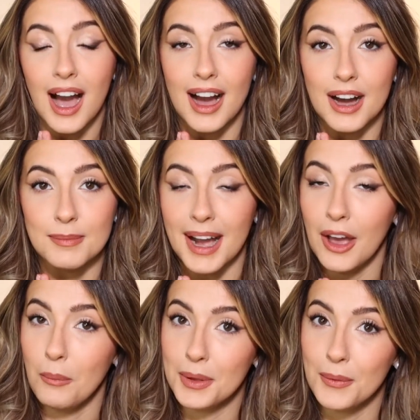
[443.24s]
I
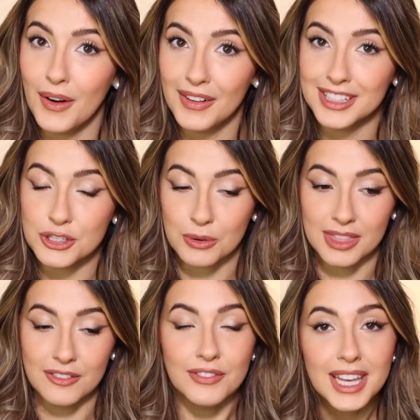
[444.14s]
hope you all enjoyed
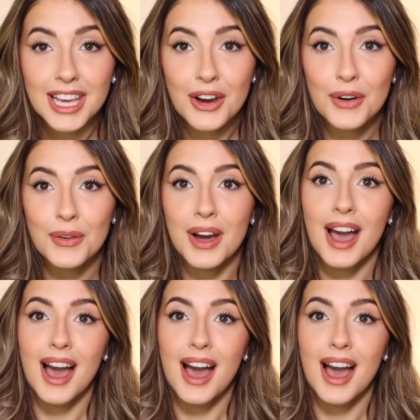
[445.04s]
the video.